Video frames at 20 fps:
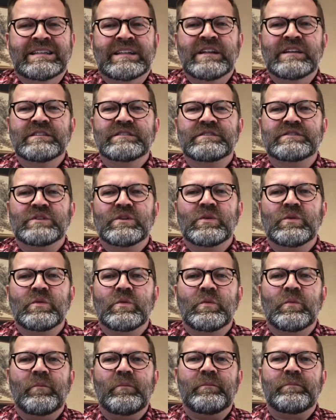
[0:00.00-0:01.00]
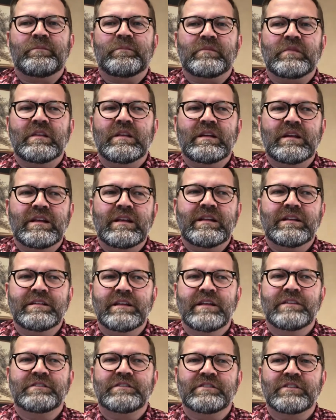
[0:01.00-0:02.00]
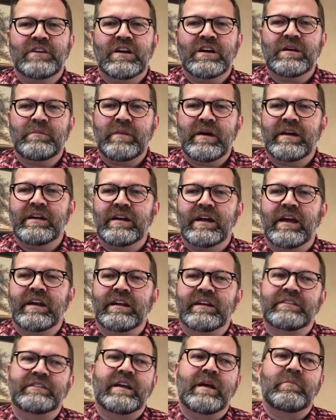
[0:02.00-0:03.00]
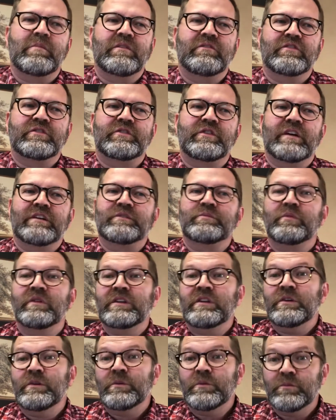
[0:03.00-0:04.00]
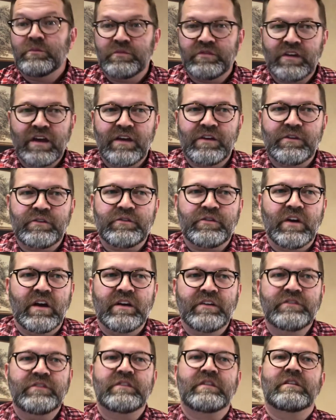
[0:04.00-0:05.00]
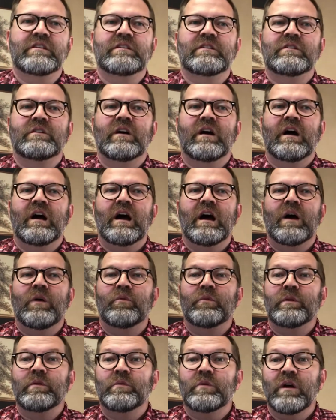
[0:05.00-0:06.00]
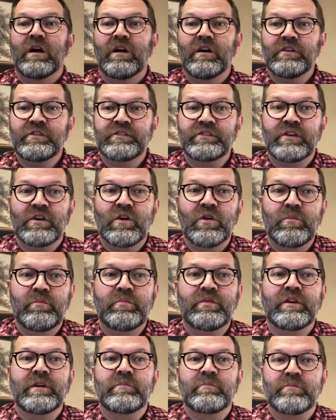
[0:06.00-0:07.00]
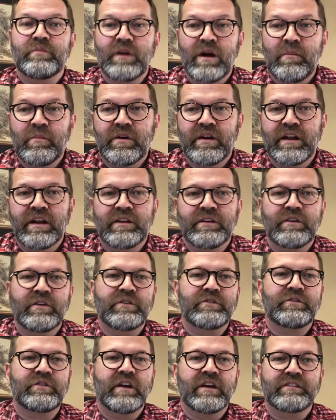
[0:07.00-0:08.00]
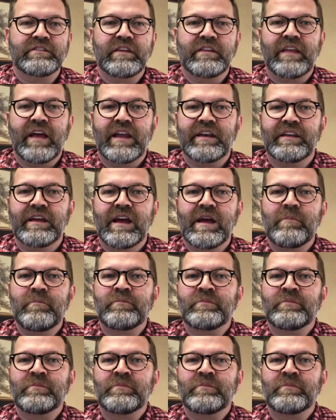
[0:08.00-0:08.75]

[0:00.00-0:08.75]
So let's talk about an example of a trust. When you sign your trust, we will also put property into your trust at that time.